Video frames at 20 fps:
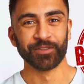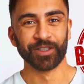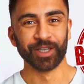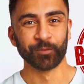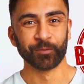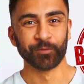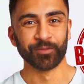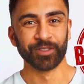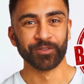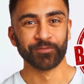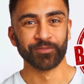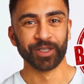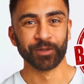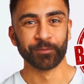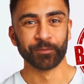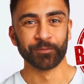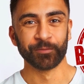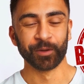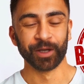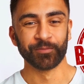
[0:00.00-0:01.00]
It was
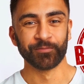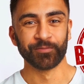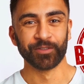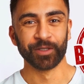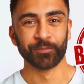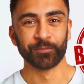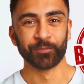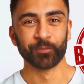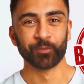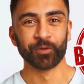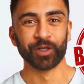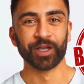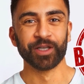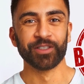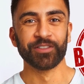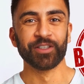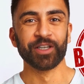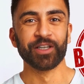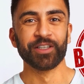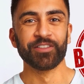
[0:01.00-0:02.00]
developed by Philip Springate